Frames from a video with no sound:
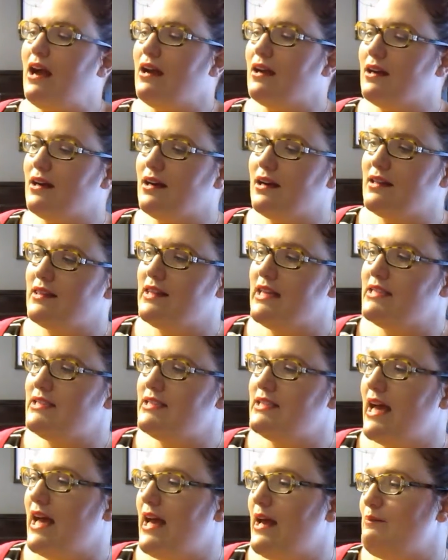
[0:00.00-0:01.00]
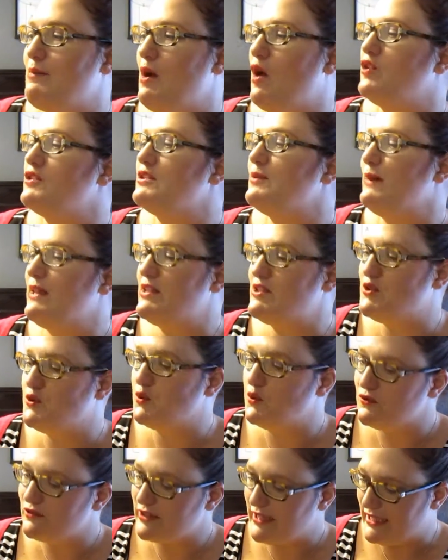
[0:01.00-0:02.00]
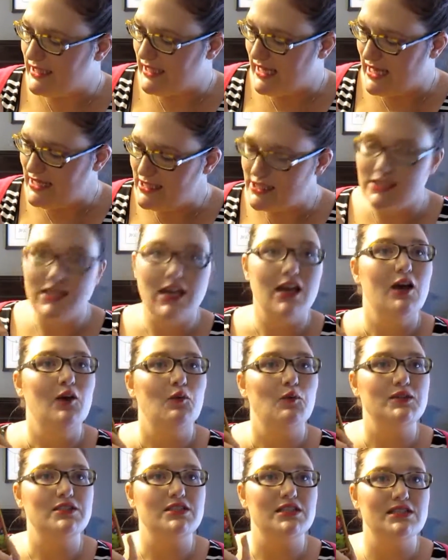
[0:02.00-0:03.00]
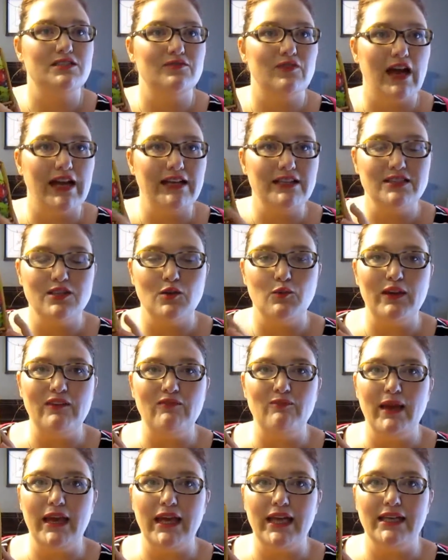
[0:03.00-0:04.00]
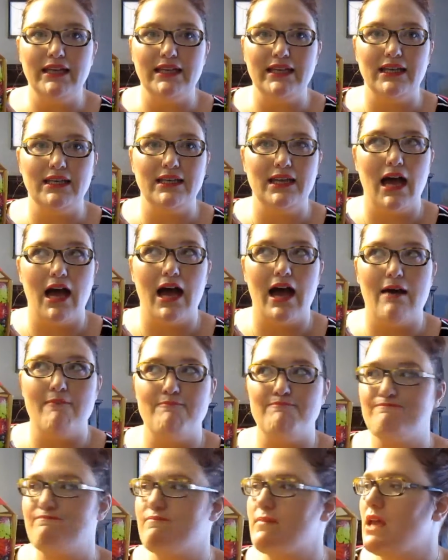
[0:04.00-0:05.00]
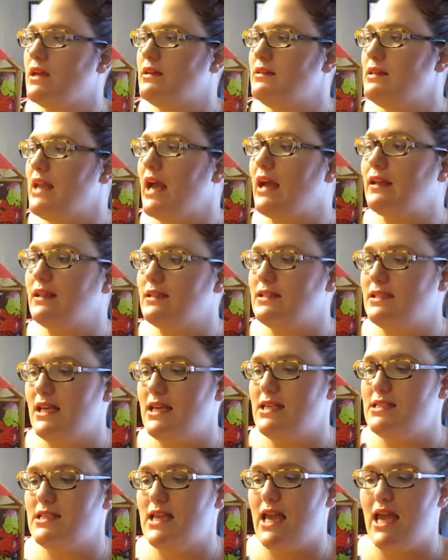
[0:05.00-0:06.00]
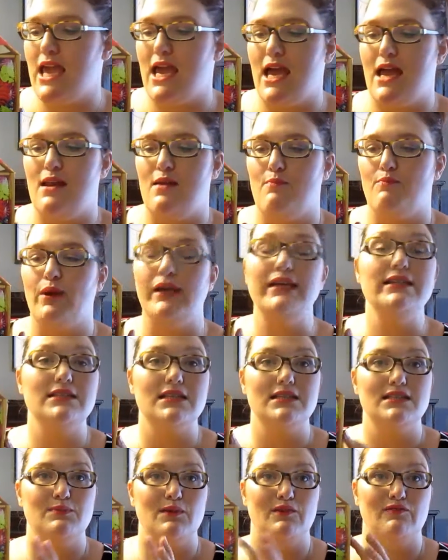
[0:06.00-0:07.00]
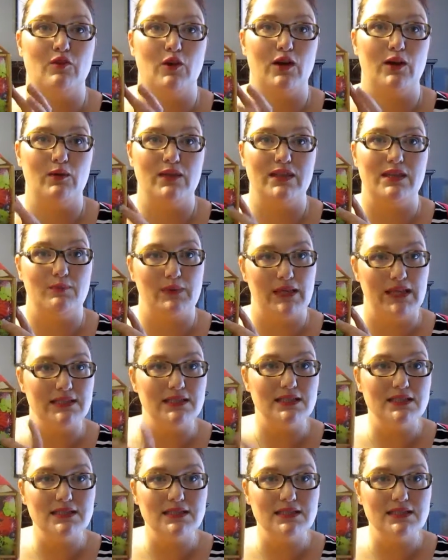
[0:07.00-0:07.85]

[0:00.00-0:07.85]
her this um, ultimate jewelry kit, which is fun. So we've made um, necklaces and bracelets before with the beads and